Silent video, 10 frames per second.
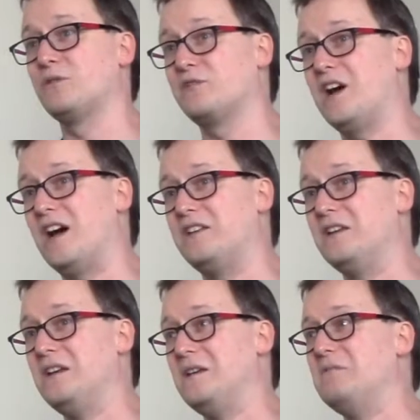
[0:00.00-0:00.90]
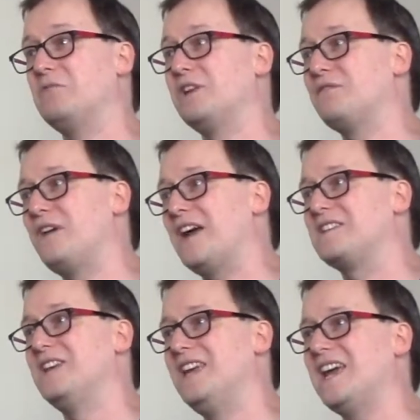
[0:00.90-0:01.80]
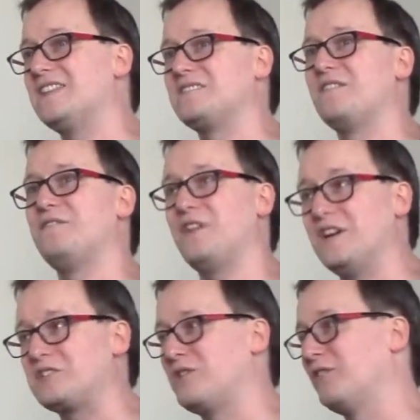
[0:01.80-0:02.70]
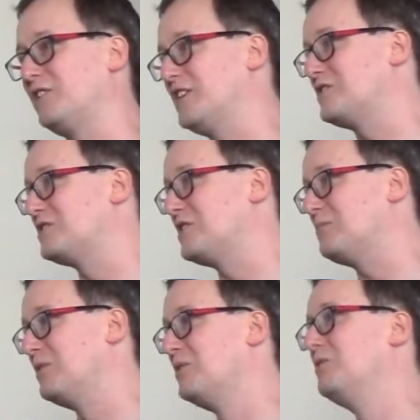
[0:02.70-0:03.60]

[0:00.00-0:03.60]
of god, when in fact he has a very strong relationship